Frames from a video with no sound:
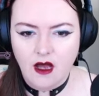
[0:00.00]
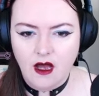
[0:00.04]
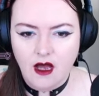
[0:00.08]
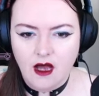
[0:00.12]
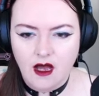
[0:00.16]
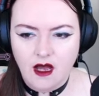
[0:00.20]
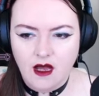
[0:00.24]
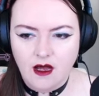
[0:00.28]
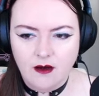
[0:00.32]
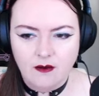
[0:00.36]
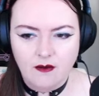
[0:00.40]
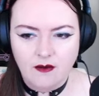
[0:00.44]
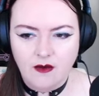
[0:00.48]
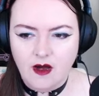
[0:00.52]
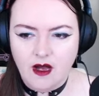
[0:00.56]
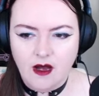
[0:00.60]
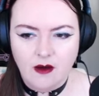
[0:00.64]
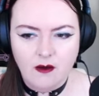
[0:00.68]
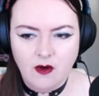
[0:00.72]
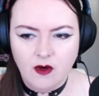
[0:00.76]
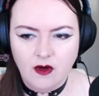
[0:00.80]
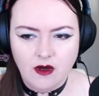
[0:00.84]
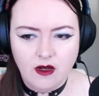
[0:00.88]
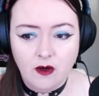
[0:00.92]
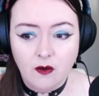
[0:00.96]
Um, I'm
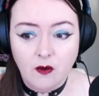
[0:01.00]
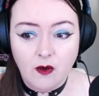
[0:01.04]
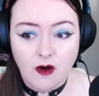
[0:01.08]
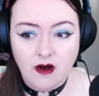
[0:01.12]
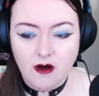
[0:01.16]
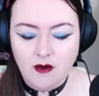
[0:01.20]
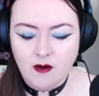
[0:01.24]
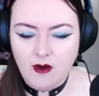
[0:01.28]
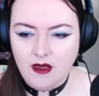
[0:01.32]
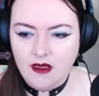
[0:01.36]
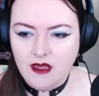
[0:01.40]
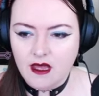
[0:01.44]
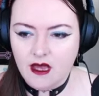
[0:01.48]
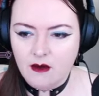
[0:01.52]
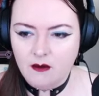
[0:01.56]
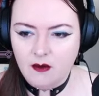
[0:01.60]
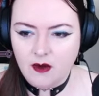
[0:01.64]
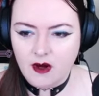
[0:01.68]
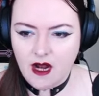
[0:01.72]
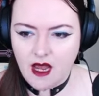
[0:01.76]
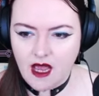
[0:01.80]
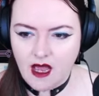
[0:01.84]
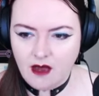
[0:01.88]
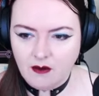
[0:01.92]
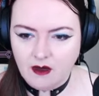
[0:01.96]
not going to worry about that,
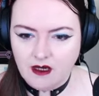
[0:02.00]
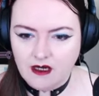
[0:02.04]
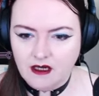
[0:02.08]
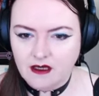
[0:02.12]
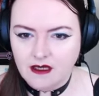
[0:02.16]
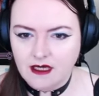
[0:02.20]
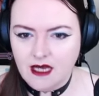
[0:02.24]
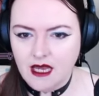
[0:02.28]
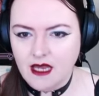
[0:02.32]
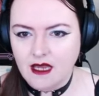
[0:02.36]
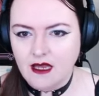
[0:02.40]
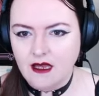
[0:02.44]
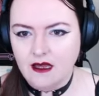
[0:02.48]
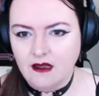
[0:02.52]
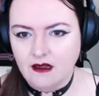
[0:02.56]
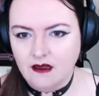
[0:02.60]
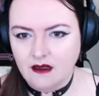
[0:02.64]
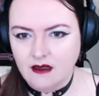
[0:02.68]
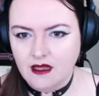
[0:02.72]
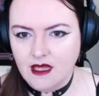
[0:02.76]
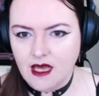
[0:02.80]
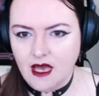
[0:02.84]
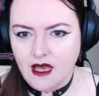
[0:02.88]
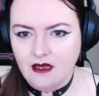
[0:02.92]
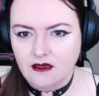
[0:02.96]
but I am going to take
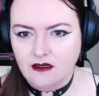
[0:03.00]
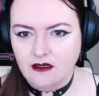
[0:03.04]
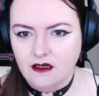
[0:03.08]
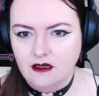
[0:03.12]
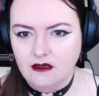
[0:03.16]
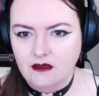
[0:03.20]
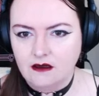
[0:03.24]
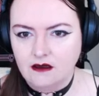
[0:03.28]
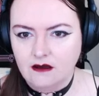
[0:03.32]
that